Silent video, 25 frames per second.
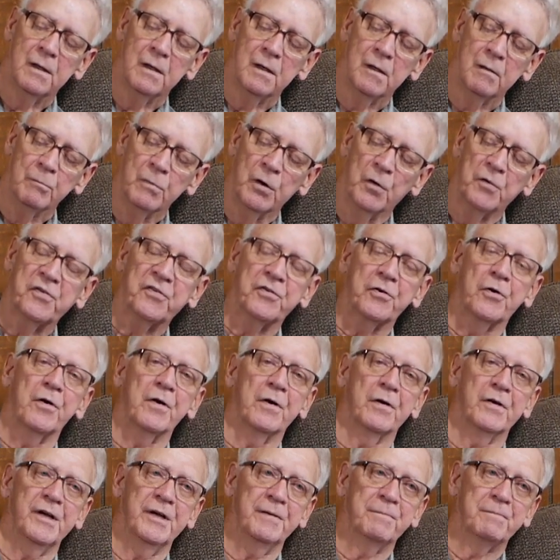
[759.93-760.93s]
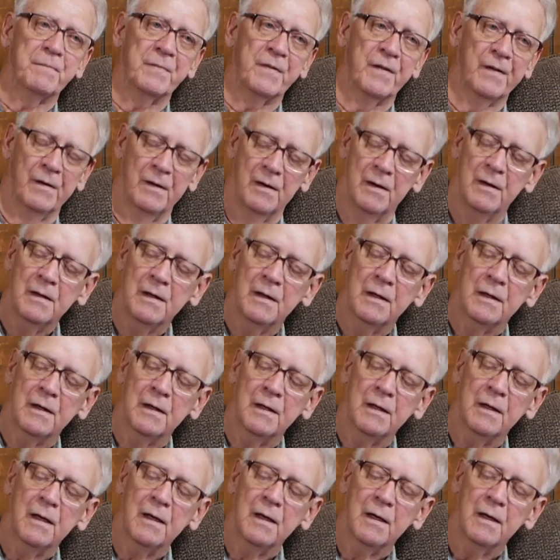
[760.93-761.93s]
Most certainly.
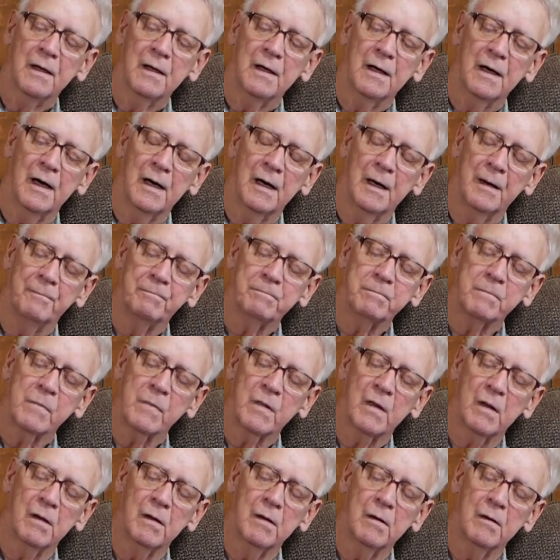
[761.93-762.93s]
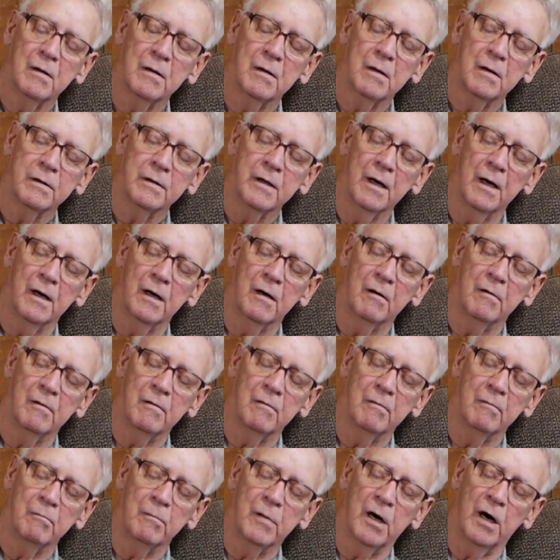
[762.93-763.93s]
Now,
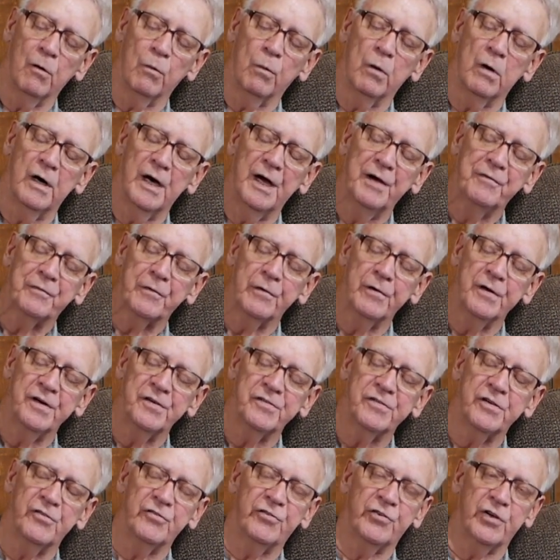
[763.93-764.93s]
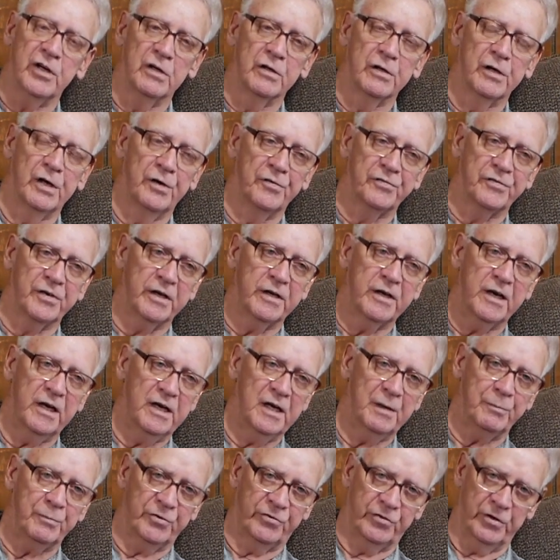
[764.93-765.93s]
my wife, for instance, she loves to
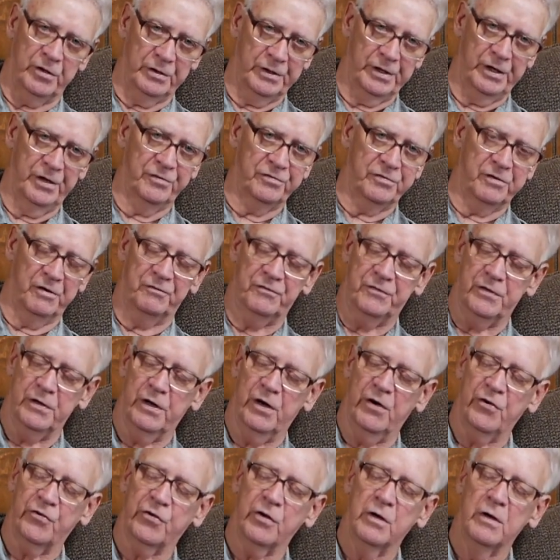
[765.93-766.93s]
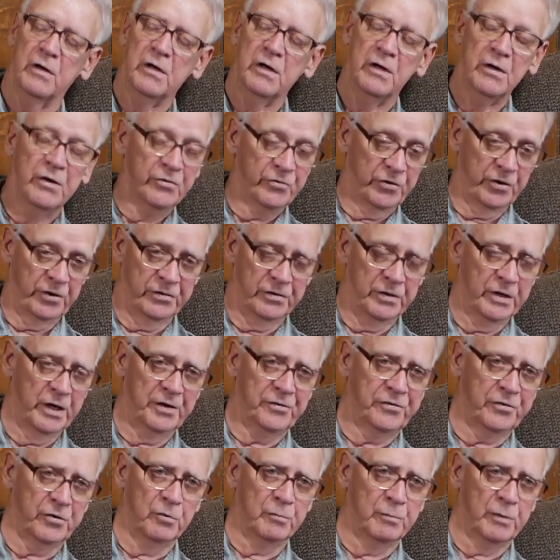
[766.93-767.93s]
camp, she loves to fish. She's
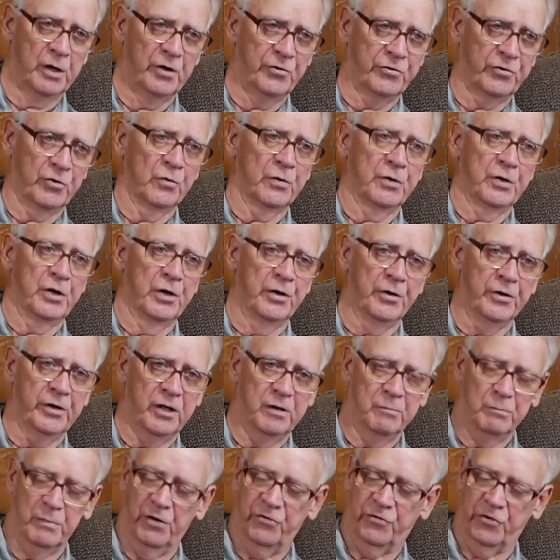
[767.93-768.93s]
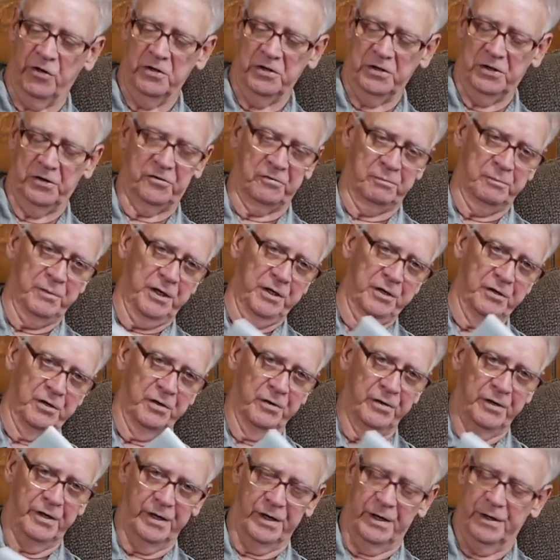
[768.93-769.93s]
not so much on hunting, but she lets me
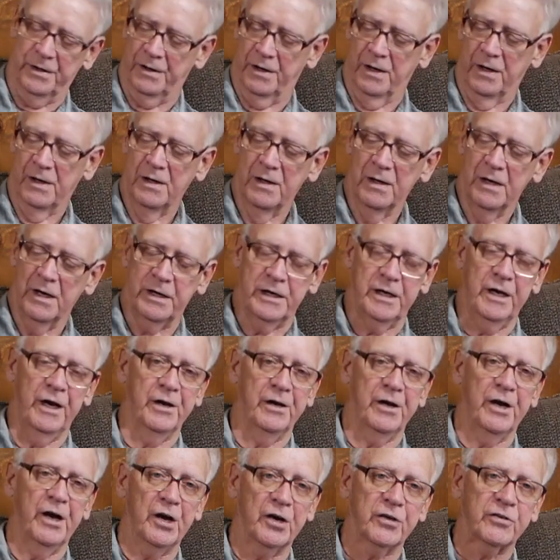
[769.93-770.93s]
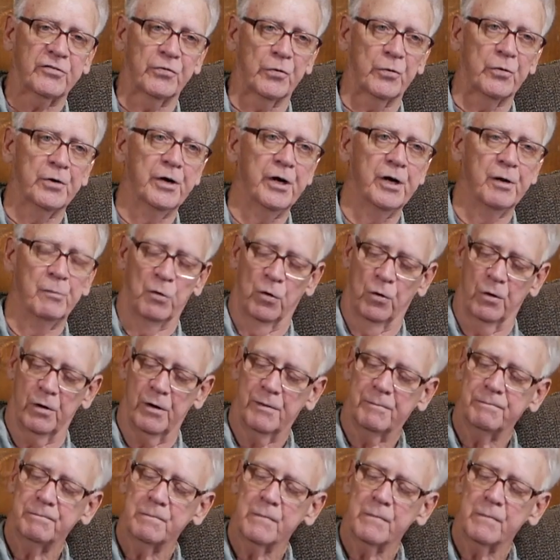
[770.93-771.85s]
do it, and I can't ask for any more.